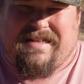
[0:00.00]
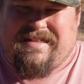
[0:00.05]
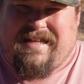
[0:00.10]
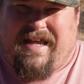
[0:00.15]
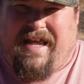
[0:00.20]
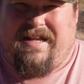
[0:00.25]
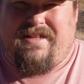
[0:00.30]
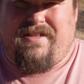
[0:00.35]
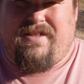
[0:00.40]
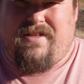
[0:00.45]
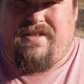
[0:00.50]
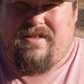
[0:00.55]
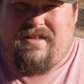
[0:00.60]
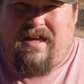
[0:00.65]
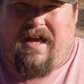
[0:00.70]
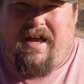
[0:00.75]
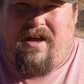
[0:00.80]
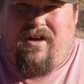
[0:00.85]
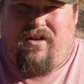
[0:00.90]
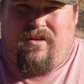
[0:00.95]
like that
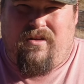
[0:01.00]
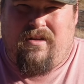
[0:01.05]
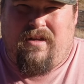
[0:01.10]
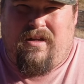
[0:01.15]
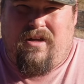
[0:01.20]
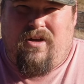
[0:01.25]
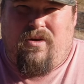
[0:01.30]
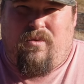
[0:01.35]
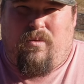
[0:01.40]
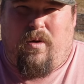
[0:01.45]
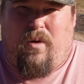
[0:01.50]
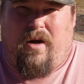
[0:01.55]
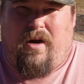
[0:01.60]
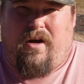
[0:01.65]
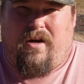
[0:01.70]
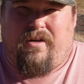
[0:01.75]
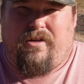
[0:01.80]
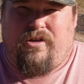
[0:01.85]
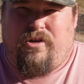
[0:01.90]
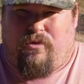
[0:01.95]
Texas style
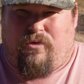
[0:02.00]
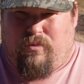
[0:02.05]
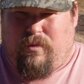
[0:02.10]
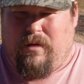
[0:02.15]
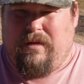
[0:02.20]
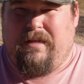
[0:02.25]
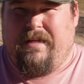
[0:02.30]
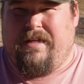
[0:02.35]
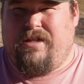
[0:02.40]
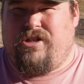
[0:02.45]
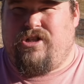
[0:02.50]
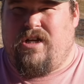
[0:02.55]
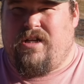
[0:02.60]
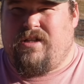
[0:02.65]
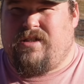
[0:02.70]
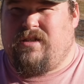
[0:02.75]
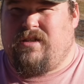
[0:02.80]
where you're only